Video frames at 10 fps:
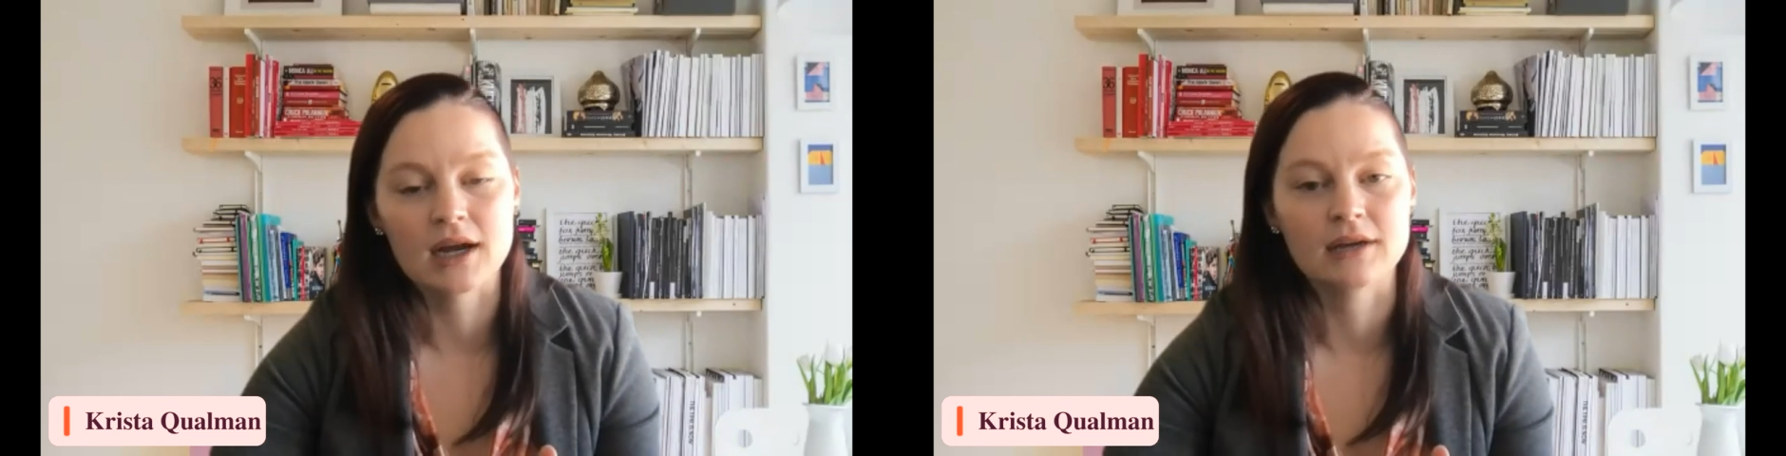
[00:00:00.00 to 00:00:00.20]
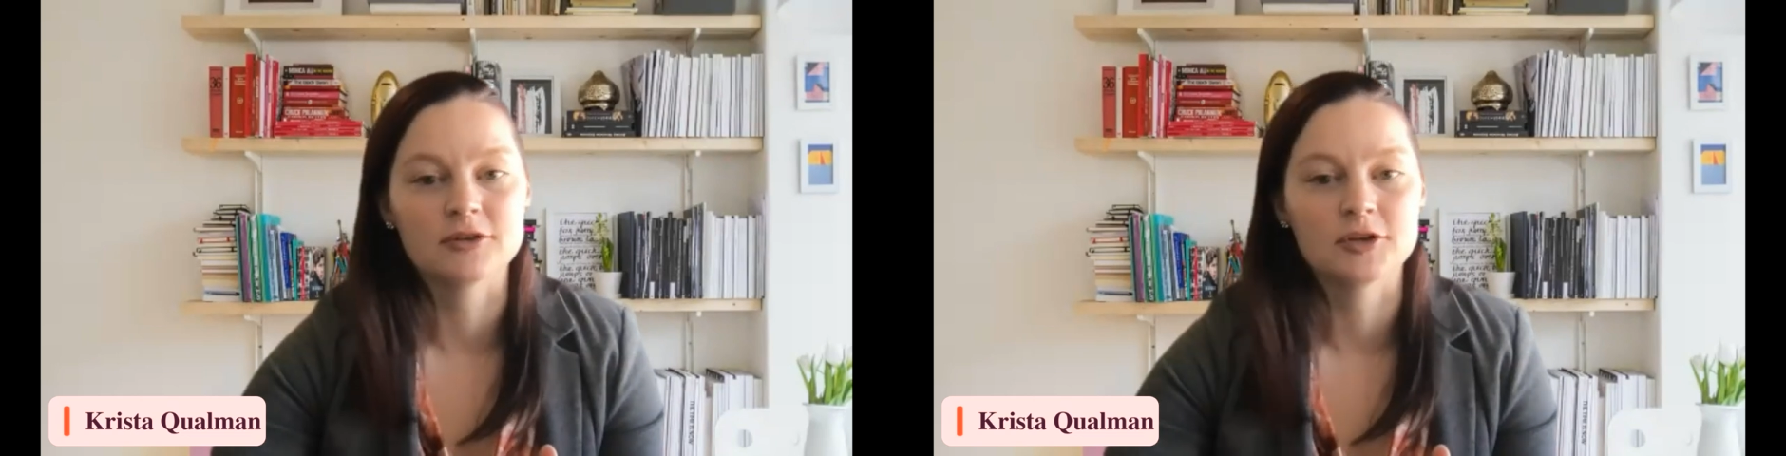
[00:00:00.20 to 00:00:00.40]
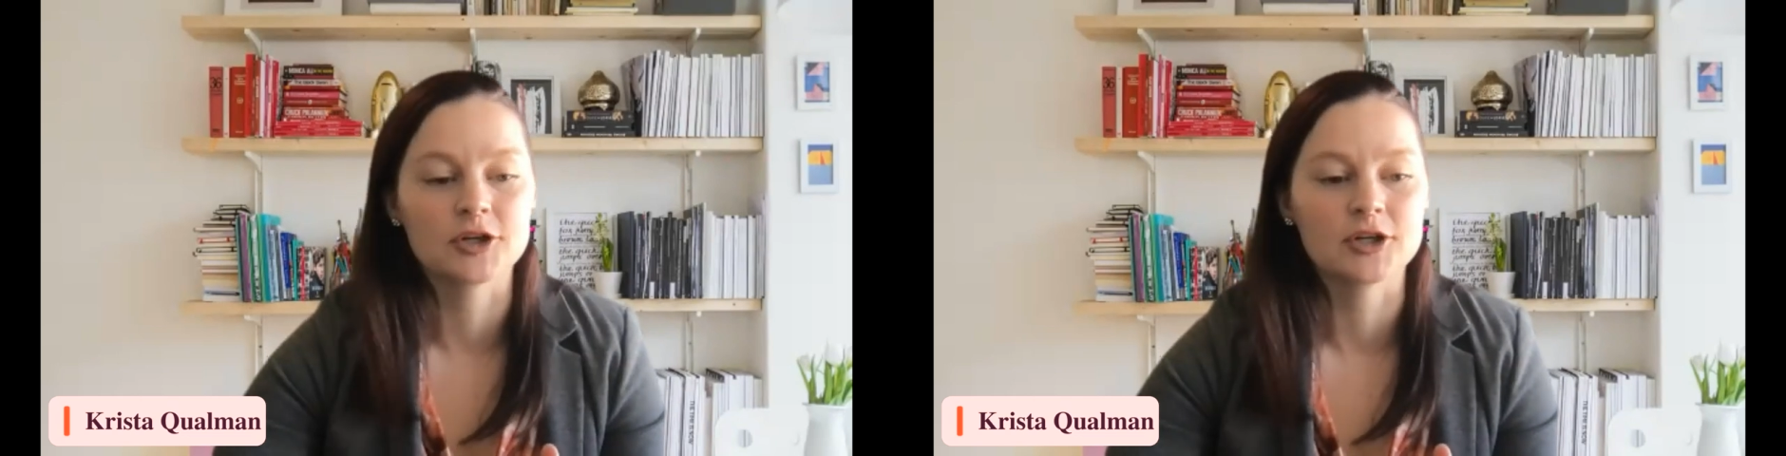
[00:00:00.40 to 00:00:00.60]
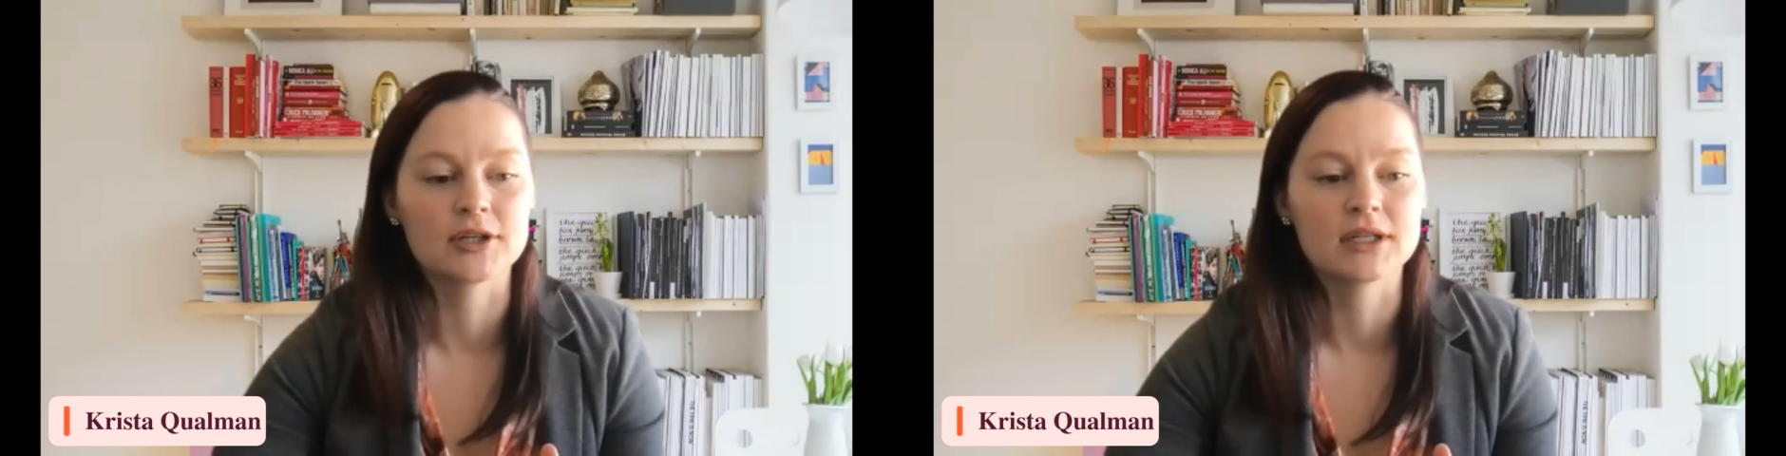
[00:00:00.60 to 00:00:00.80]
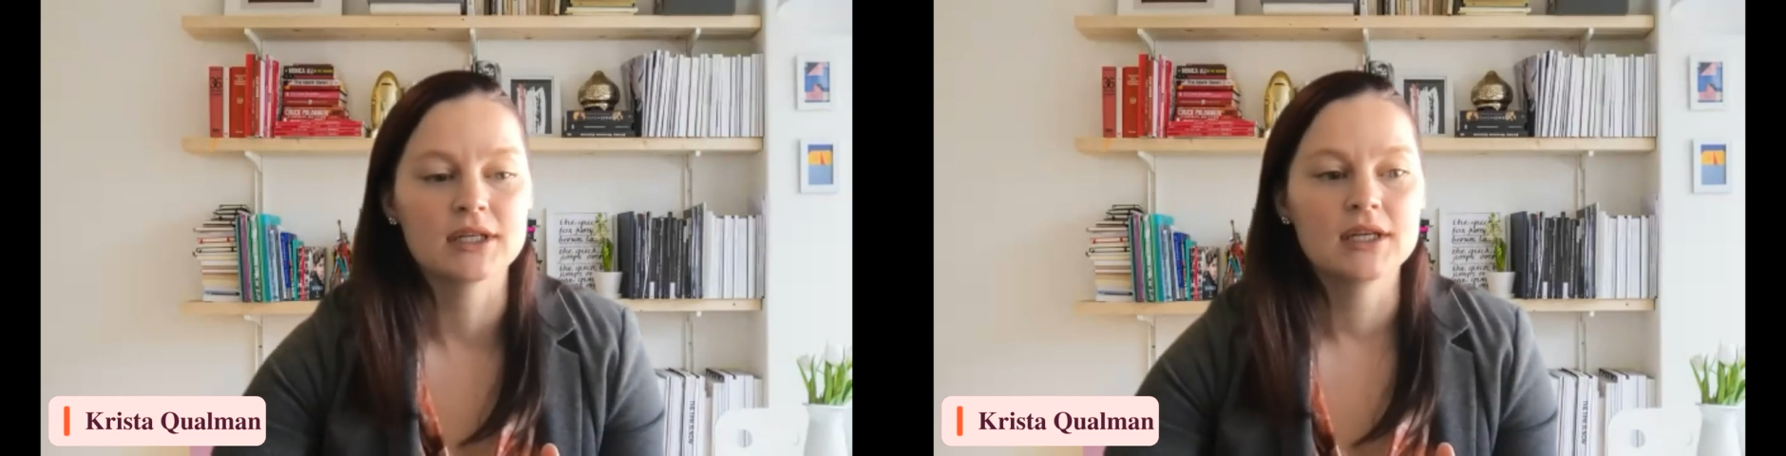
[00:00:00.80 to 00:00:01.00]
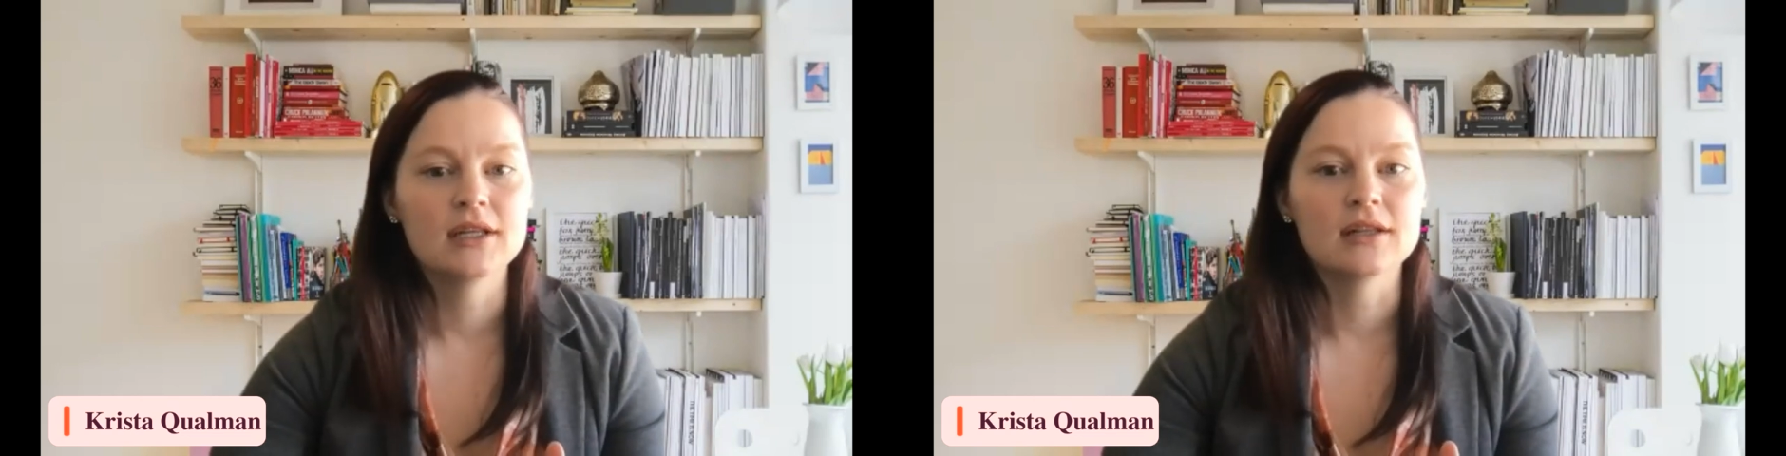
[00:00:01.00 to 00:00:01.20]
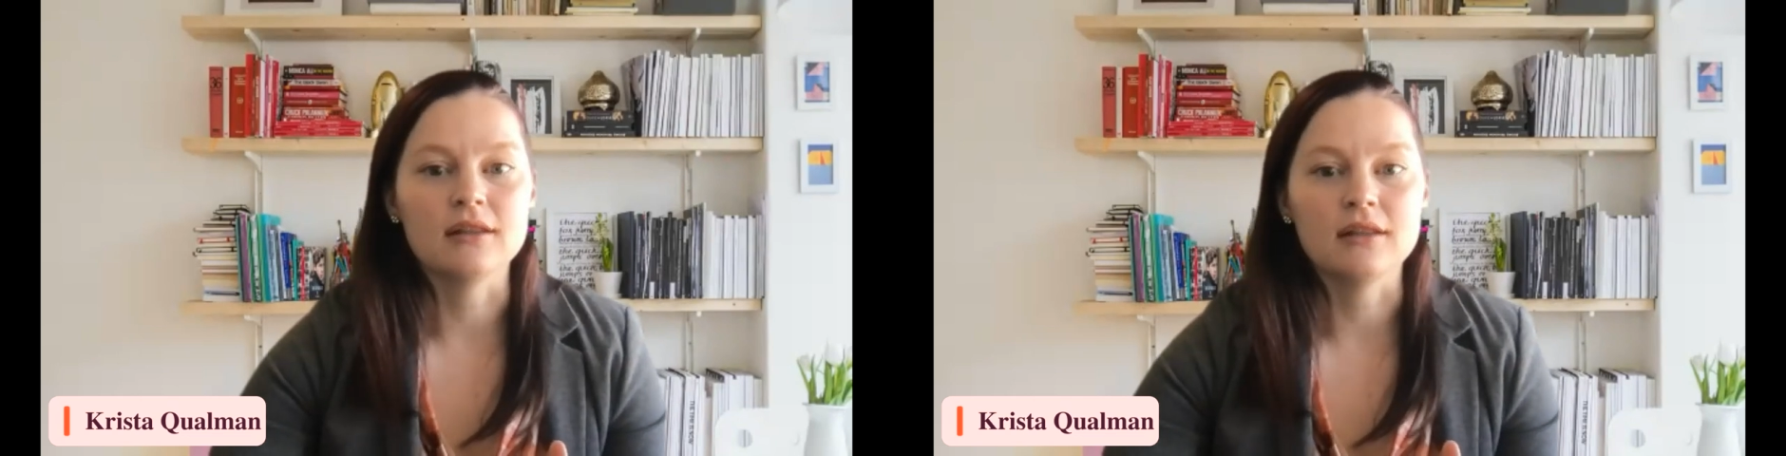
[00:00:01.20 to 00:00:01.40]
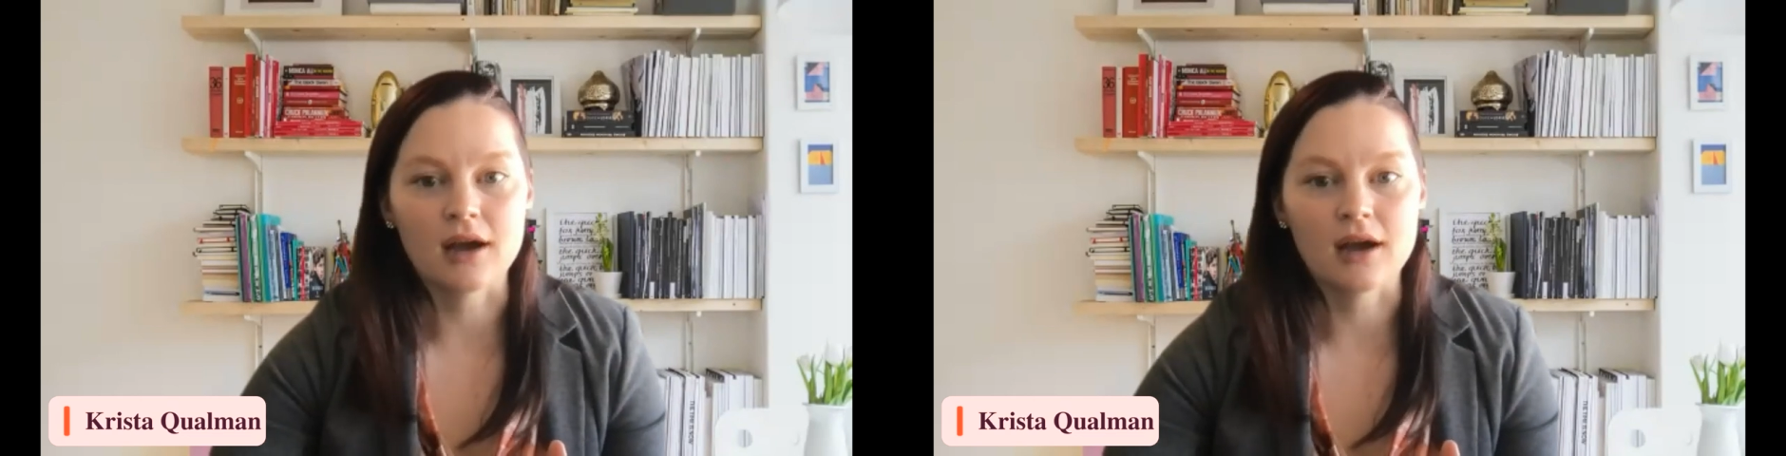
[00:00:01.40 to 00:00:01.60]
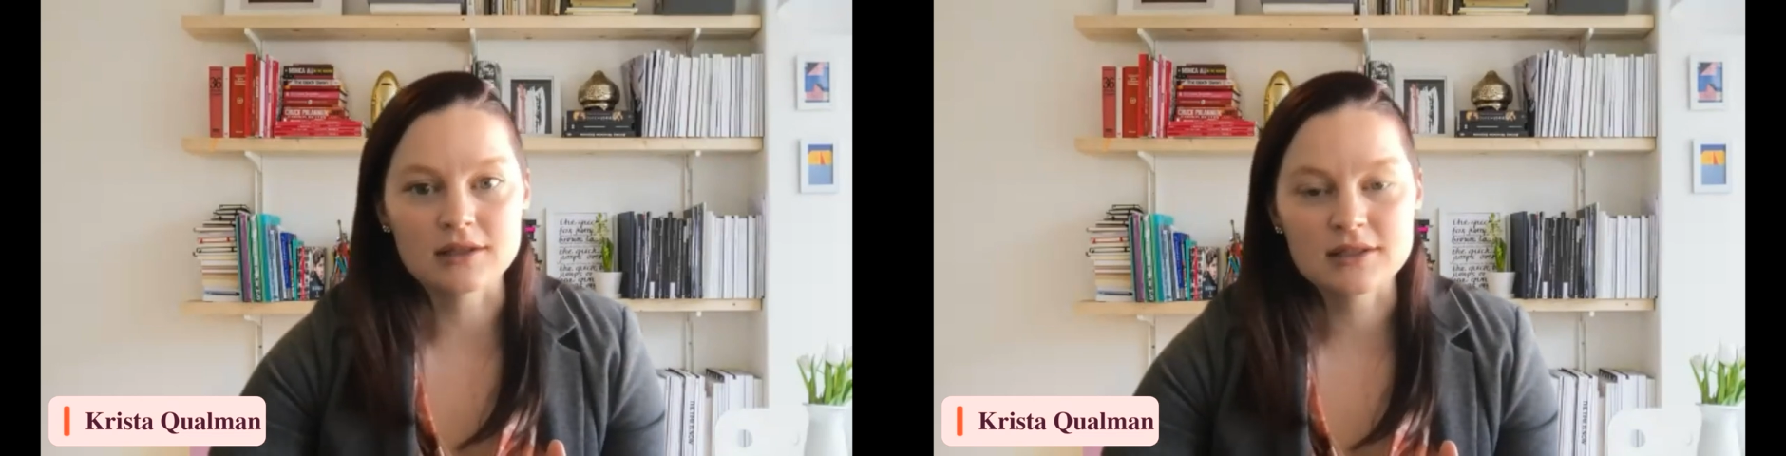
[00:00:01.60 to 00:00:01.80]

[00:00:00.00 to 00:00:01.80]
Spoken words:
I've heard lots